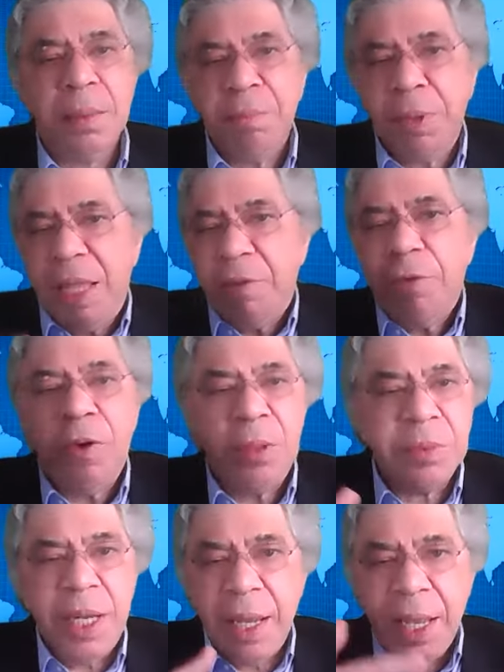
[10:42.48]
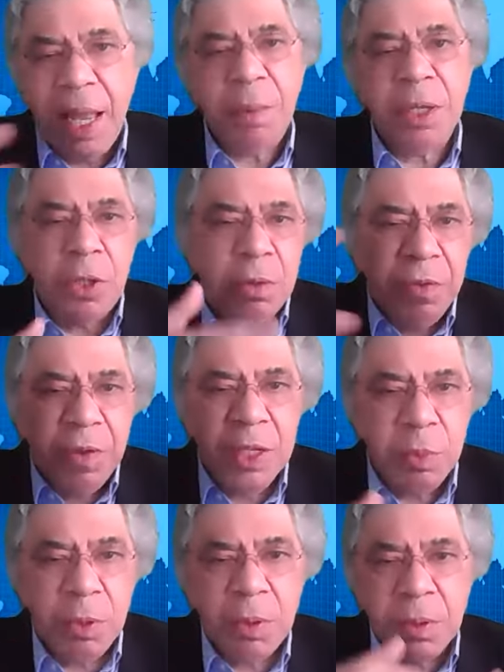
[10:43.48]
Platforms like Amazon,
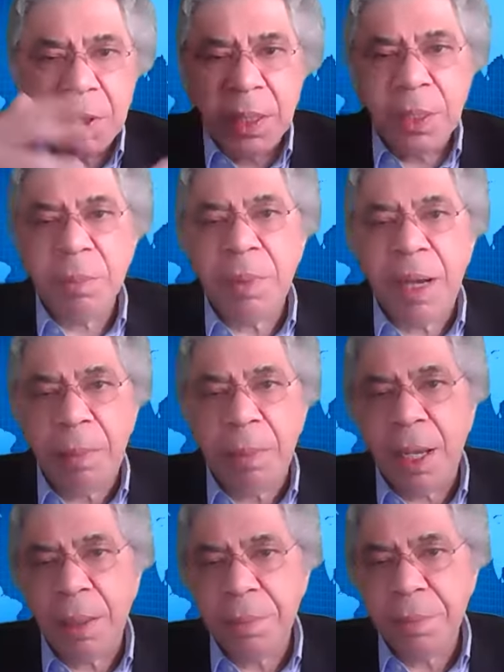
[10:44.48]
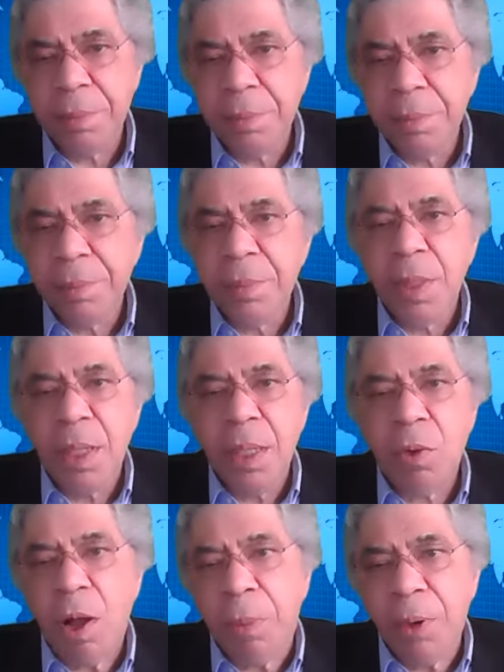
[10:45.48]
Facebook, or Alibaba
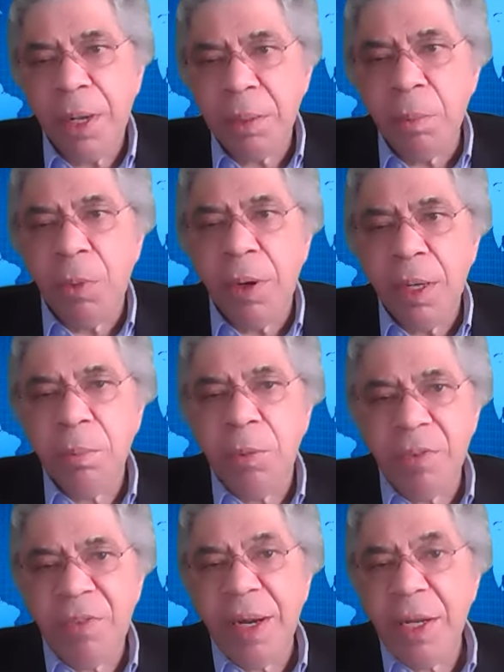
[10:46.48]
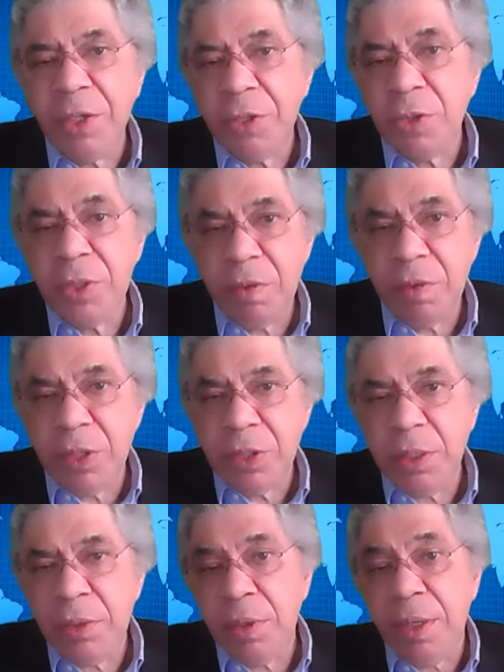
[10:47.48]
incorporate more and more financial service
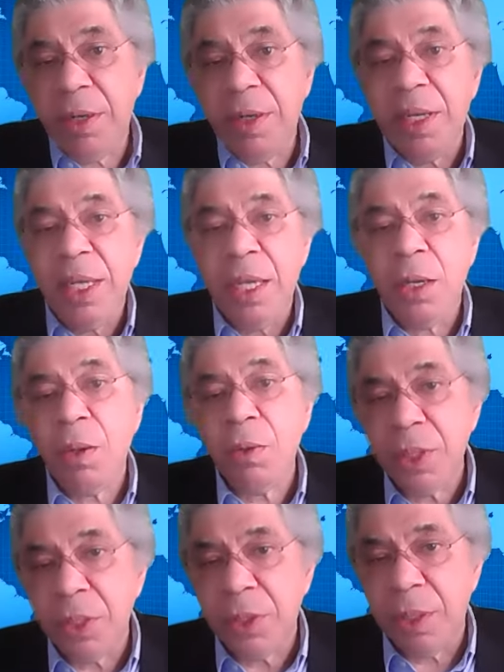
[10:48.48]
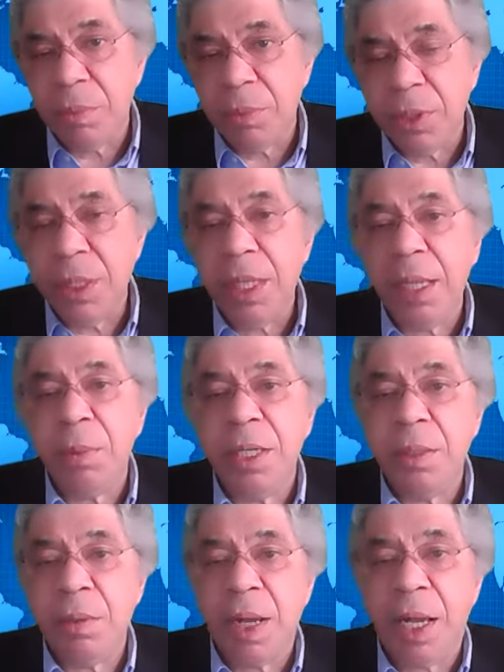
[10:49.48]
into their ecosystems, enabling
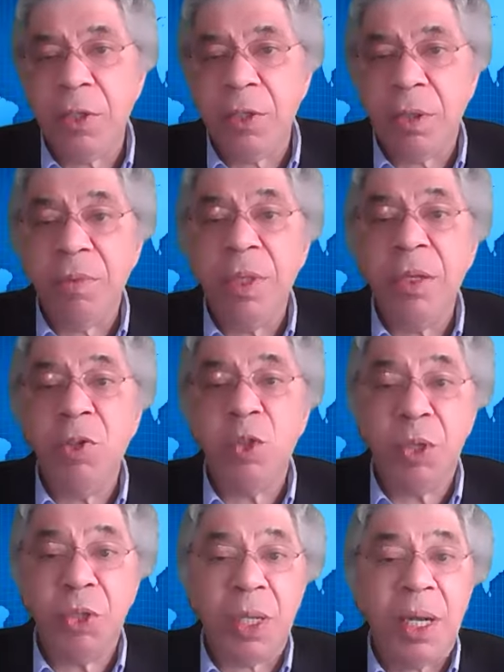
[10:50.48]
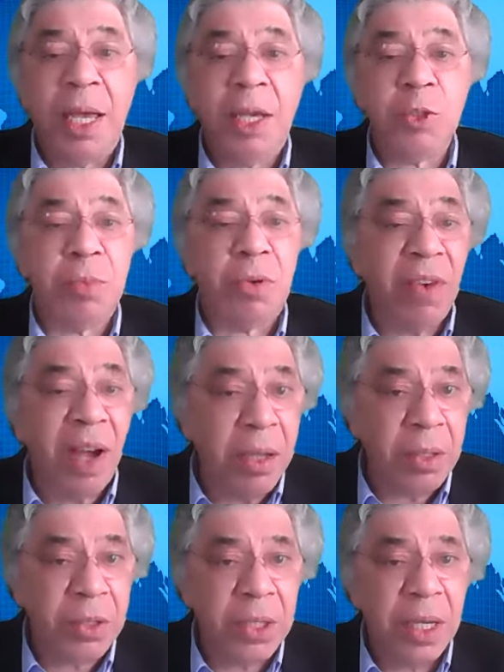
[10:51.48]
the rise of new specialized
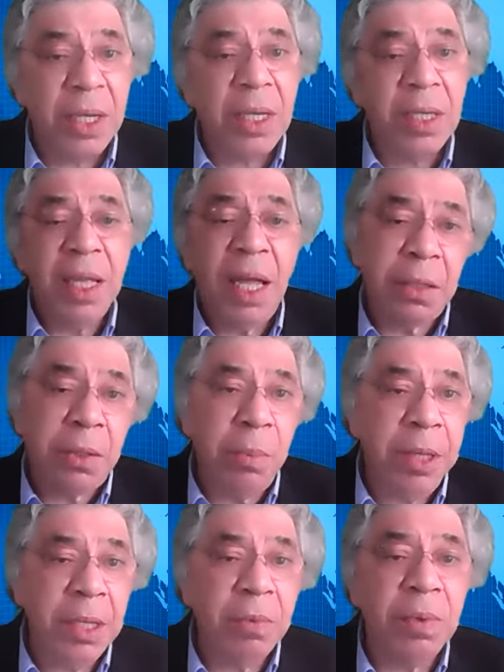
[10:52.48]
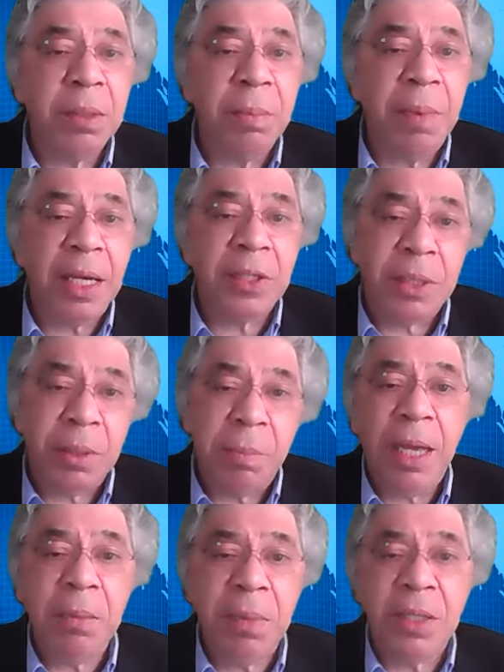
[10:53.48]
providers that compete with banks in
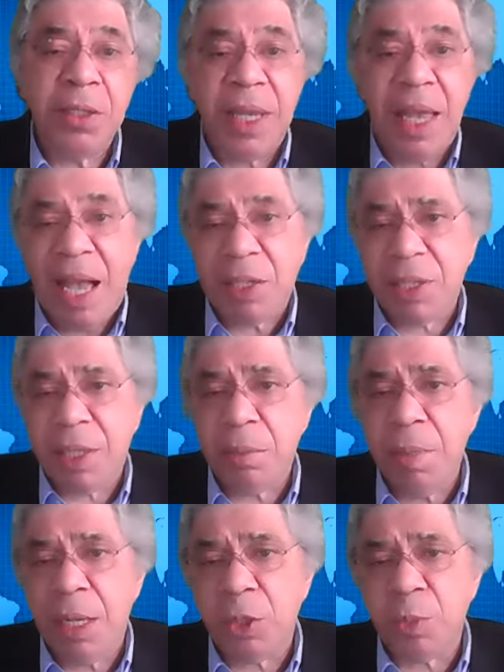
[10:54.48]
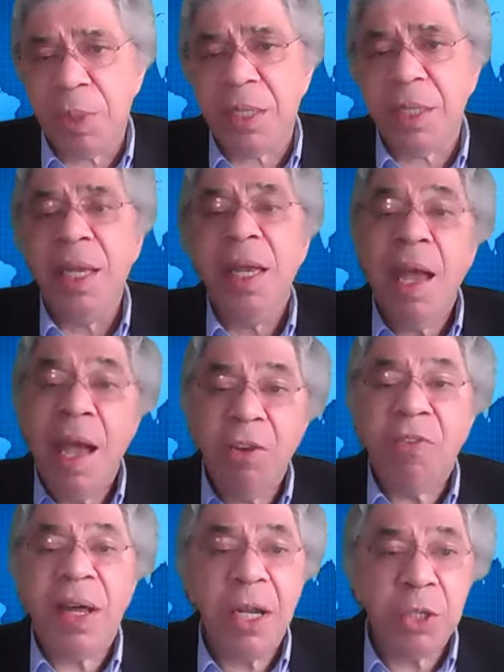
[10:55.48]
payments, asset management, and
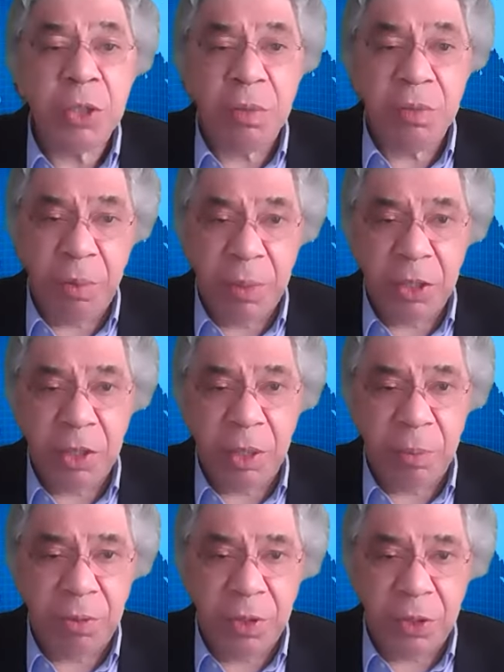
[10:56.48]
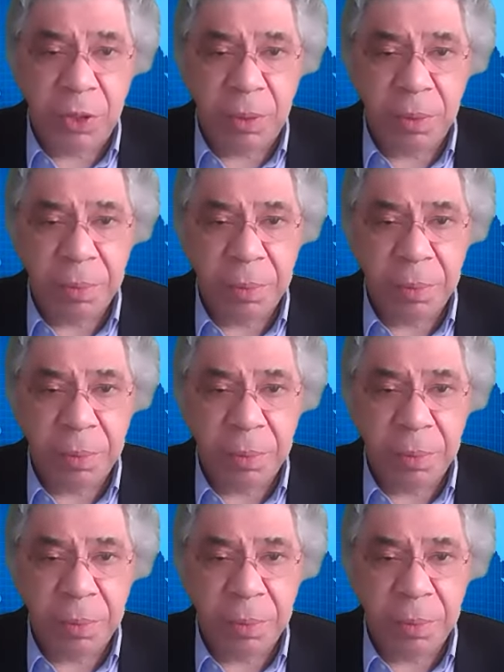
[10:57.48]
financial information provision.